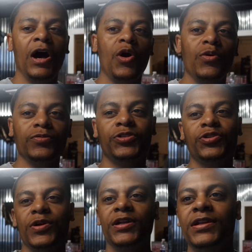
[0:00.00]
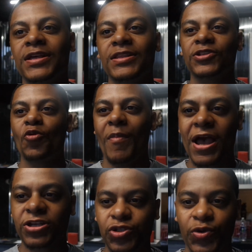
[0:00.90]
Oh, to another little
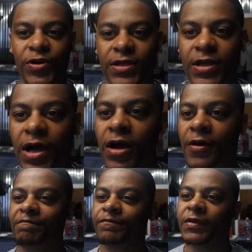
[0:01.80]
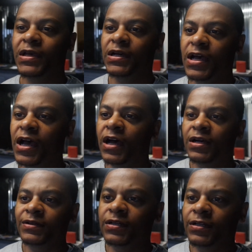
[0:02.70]
backstory. Um,
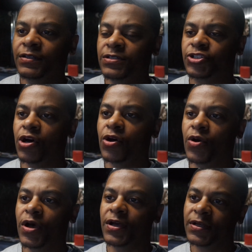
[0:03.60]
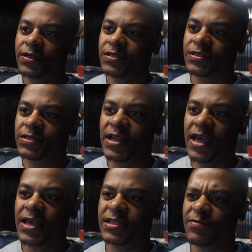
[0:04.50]
so,
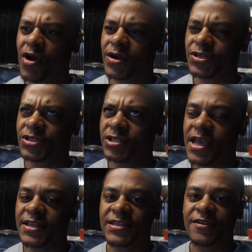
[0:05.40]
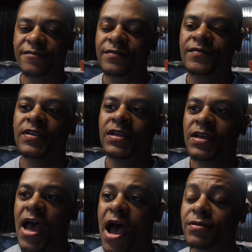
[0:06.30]
today is March 18th.
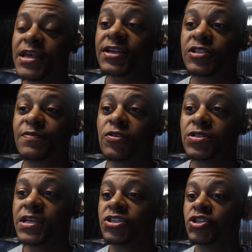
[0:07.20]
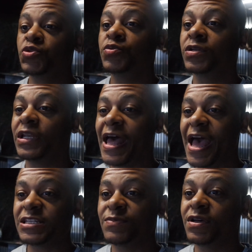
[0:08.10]
I was actually supposed to get tuned
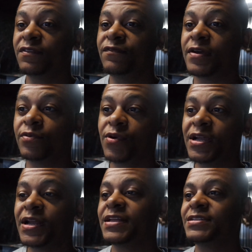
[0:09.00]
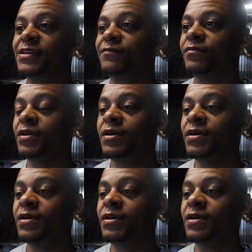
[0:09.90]
last month, February 19th.